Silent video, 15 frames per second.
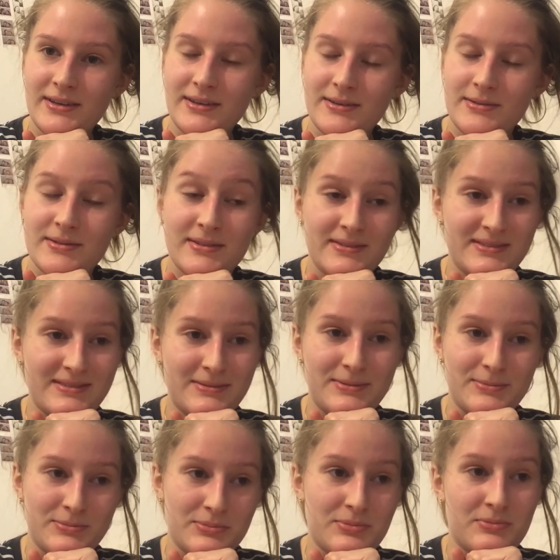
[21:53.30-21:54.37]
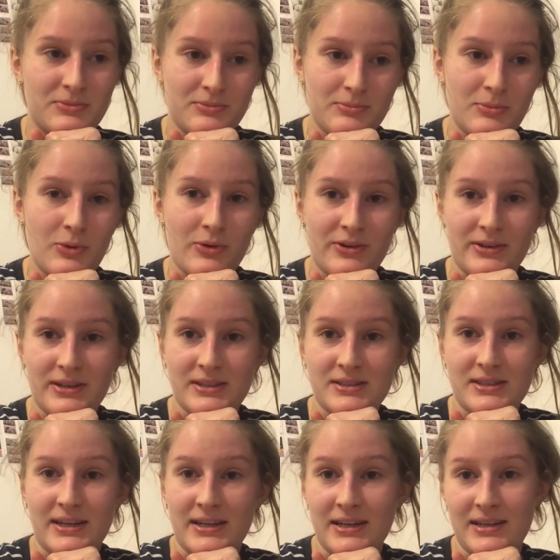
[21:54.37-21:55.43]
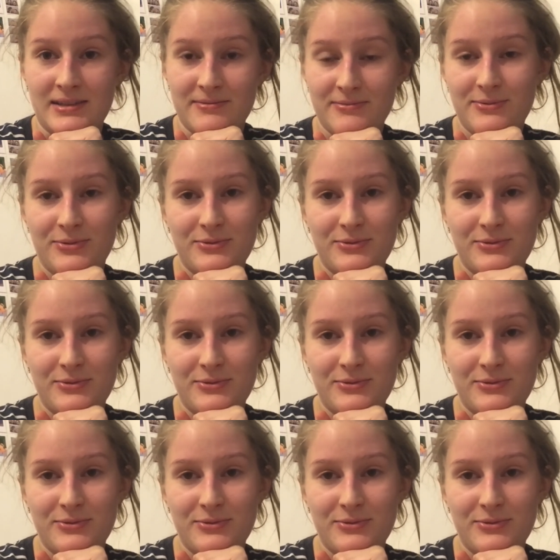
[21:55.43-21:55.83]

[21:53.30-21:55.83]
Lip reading: exciting videos soon, but